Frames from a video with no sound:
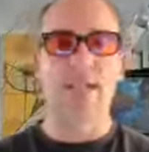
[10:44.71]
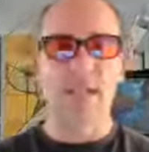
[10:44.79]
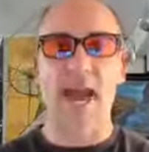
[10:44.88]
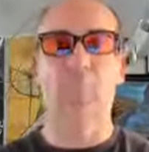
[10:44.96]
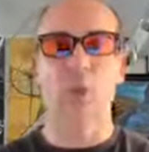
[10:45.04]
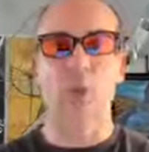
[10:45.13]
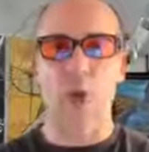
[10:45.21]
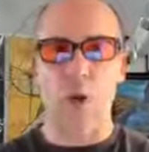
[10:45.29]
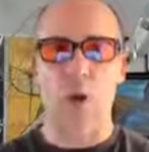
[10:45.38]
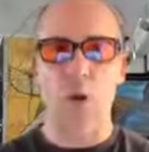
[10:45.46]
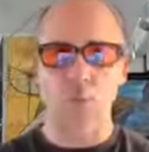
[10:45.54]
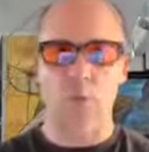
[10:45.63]
captured
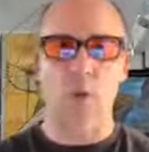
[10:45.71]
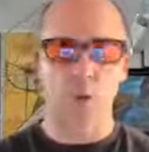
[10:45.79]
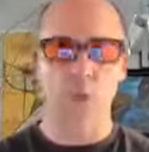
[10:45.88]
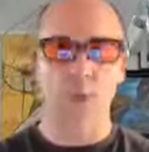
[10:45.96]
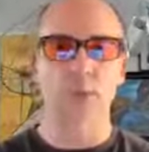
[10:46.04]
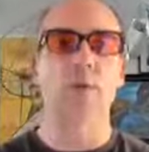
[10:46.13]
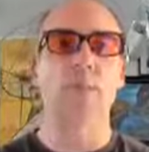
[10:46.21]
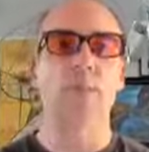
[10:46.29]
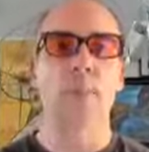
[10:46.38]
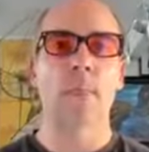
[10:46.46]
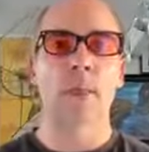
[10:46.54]
our solar system